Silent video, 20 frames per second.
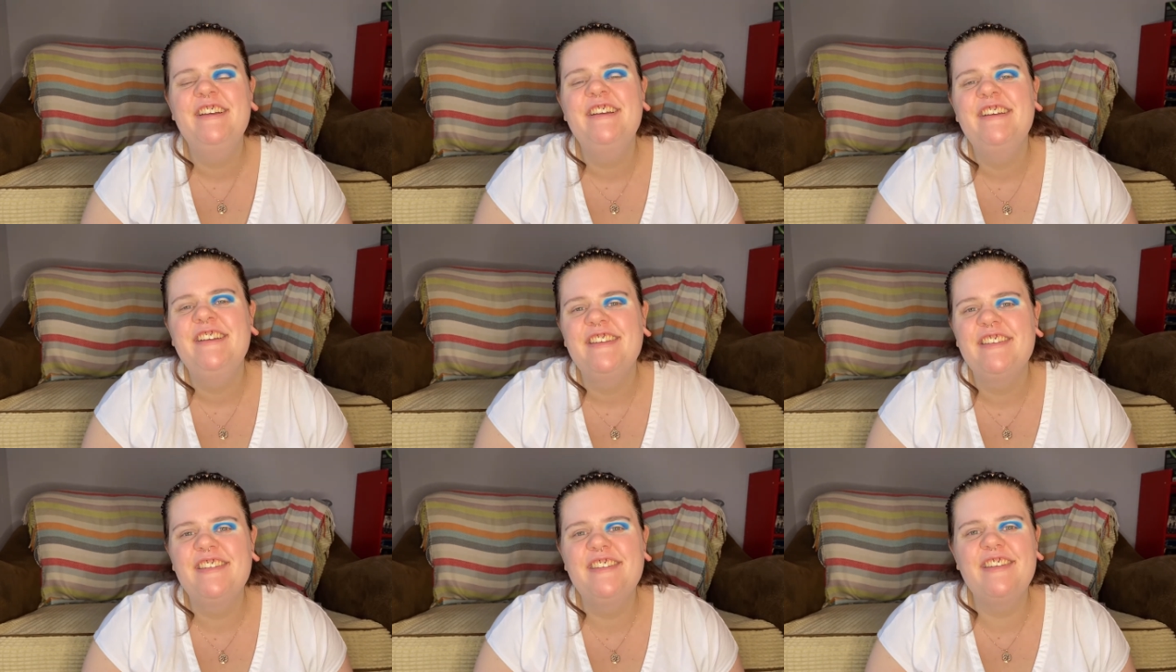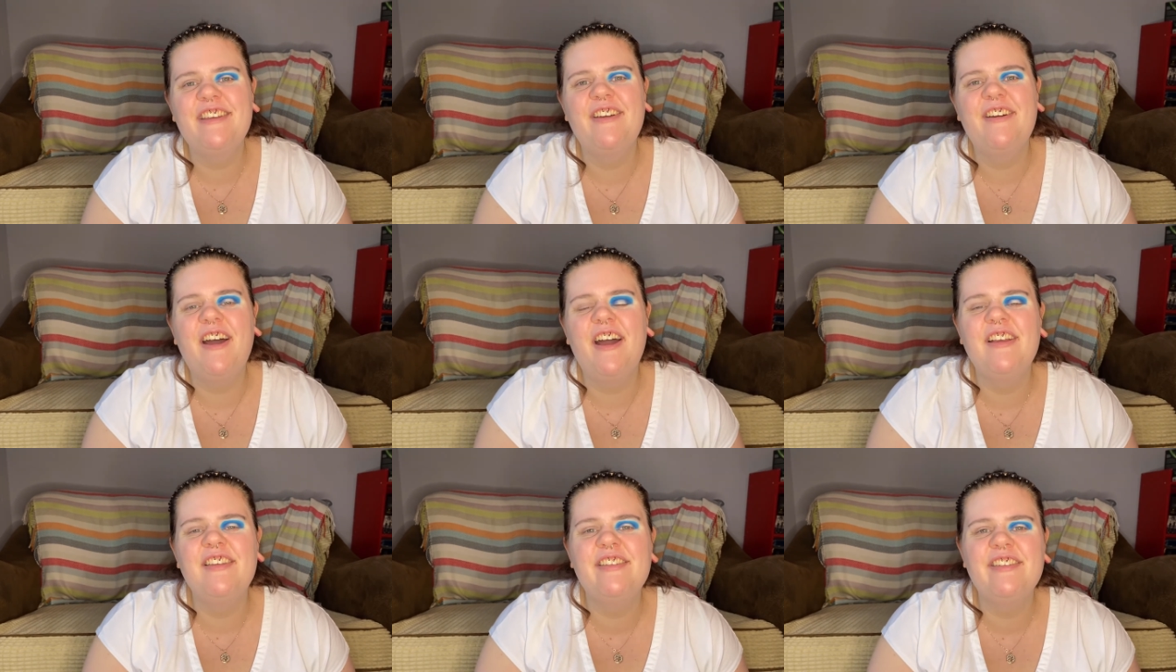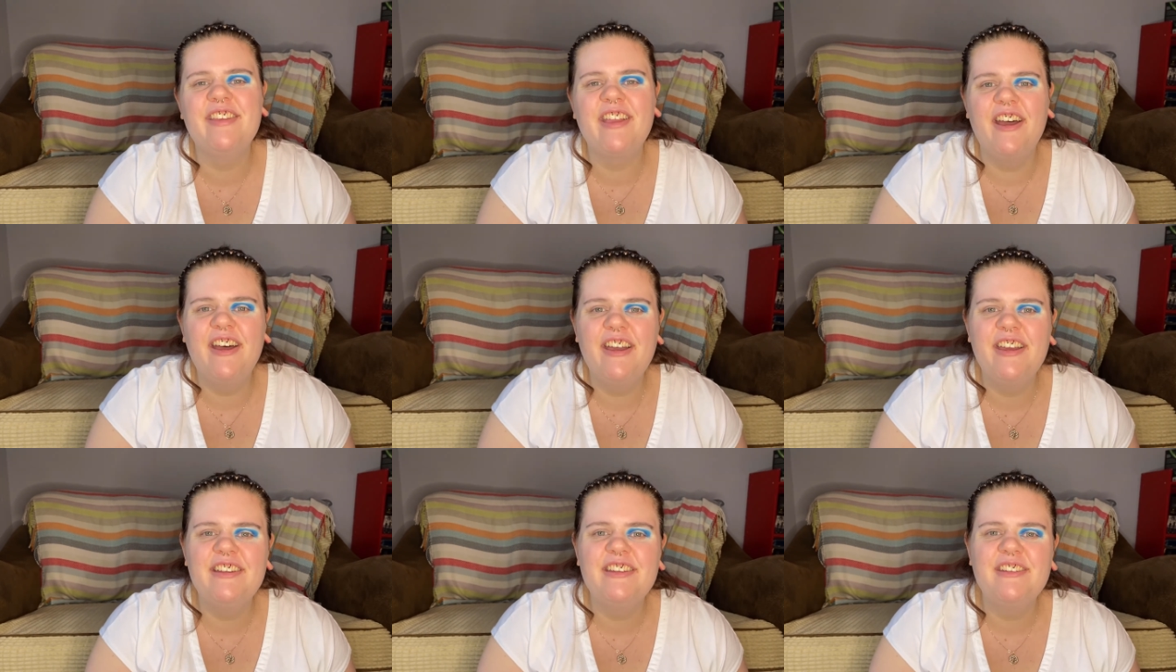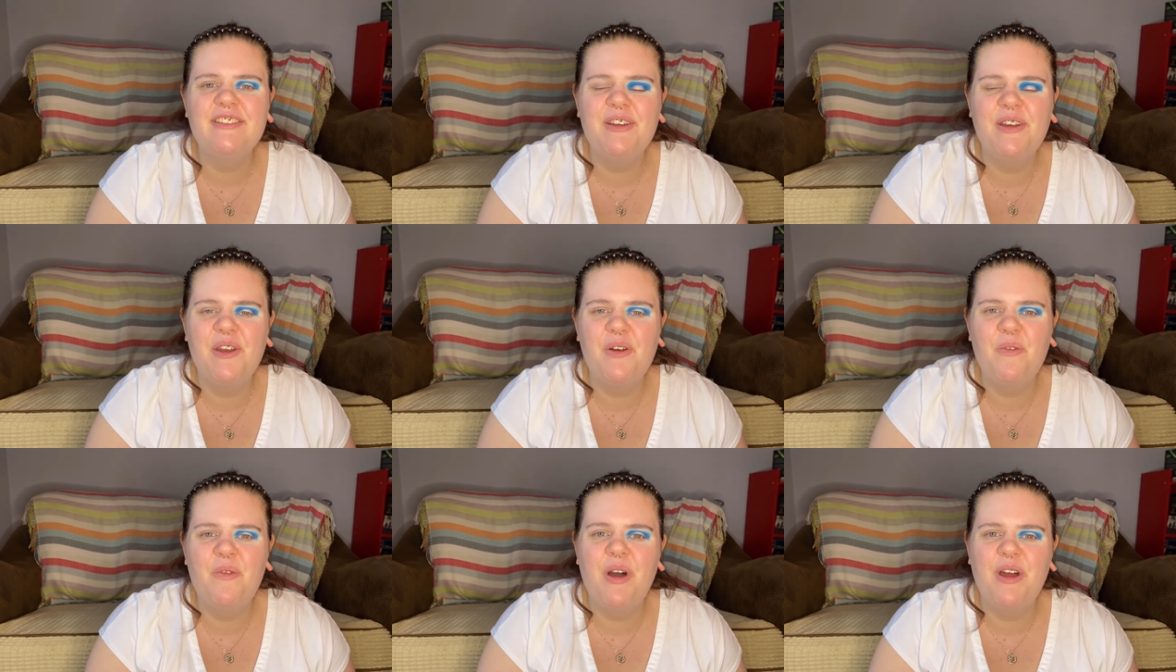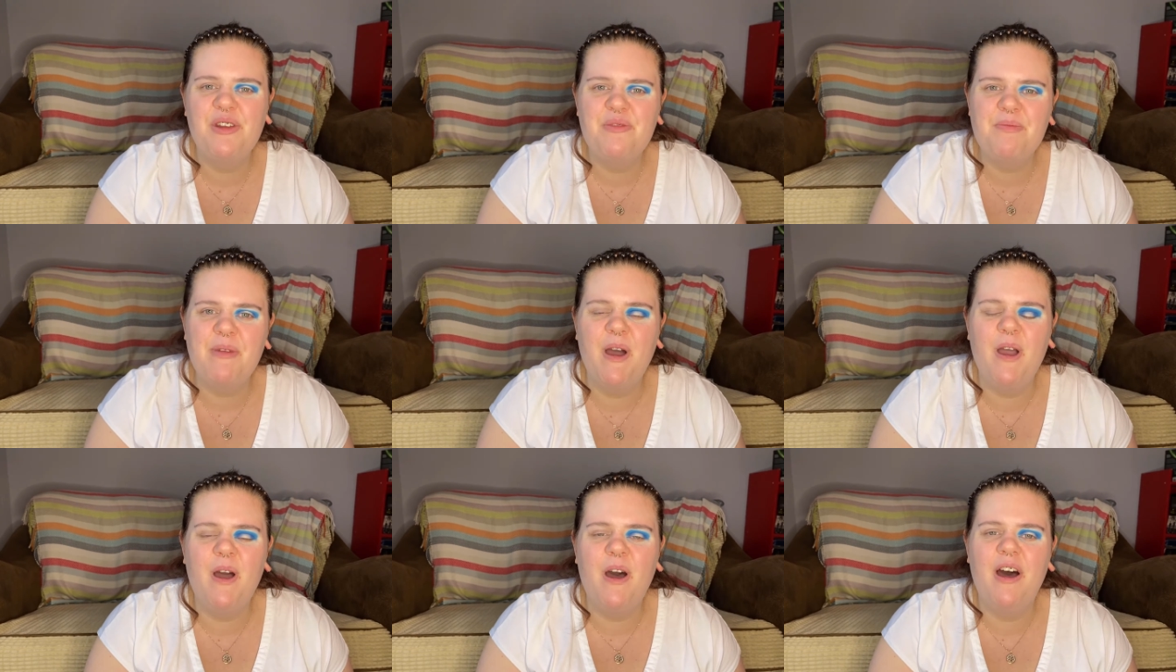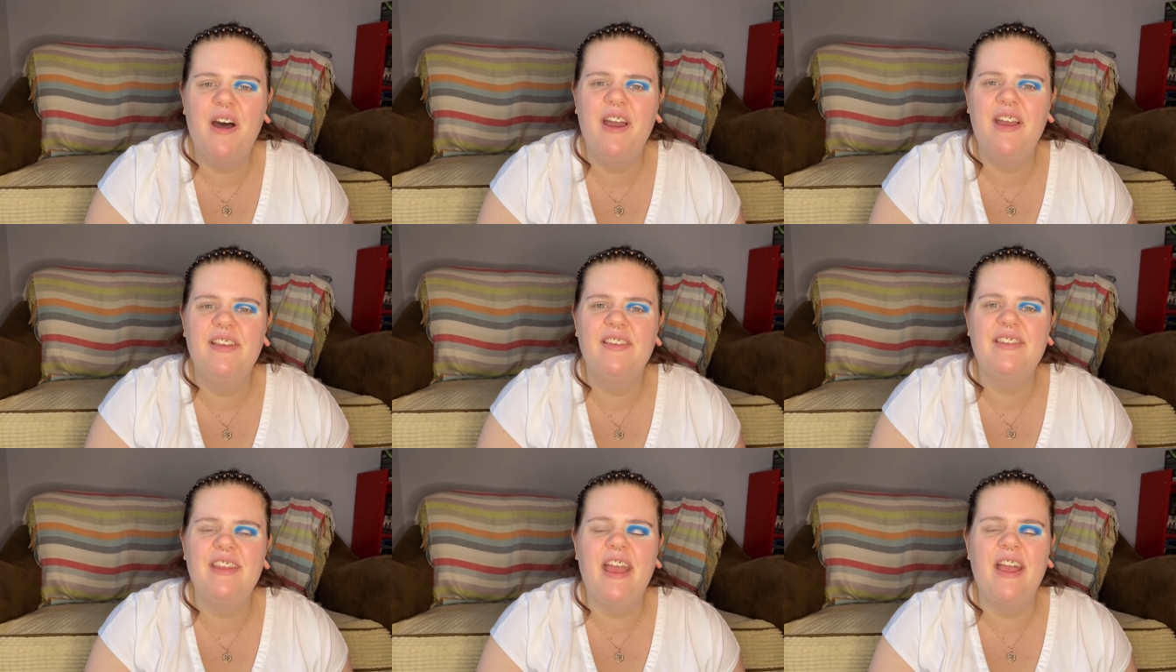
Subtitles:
So I started doing one of my eyes